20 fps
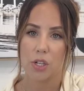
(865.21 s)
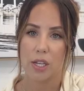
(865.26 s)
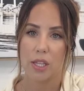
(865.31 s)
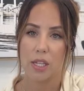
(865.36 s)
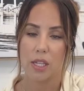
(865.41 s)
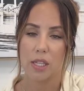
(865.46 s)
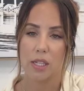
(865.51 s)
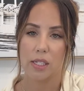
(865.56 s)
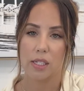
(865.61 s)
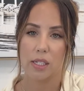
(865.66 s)
I
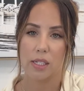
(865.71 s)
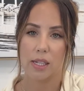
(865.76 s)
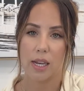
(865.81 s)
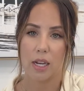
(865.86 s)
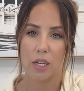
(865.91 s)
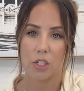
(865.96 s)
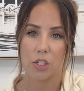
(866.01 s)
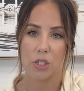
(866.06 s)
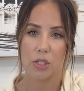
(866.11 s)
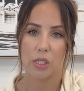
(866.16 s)
think this is
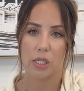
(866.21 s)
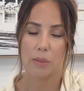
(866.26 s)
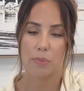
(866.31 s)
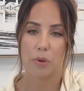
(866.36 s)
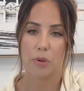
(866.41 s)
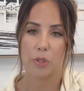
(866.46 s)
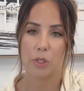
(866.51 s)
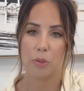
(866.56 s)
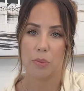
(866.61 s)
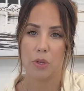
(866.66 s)
actually
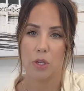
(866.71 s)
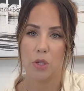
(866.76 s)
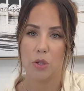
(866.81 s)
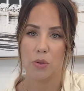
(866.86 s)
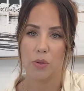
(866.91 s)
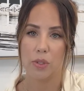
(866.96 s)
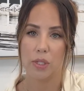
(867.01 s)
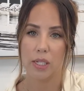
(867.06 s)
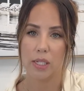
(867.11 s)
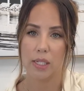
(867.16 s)
supposed to be
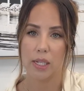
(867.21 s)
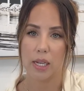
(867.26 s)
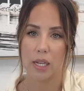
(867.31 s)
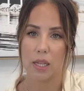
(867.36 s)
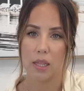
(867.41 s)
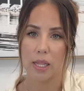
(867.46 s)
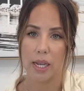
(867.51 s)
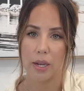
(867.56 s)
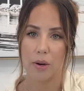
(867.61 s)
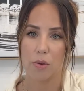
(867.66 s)
used as like a
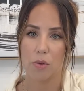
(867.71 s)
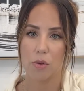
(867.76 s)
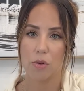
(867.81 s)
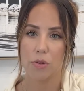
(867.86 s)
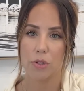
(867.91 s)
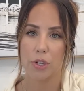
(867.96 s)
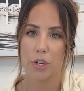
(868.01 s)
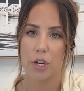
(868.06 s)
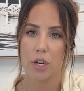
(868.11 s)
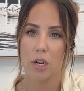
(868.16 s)
ladle
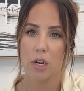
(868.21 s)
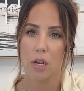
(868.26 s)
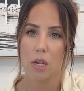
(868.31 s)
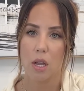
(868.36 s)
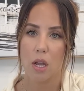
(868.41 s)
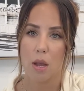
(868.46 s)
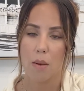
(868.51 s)
holder,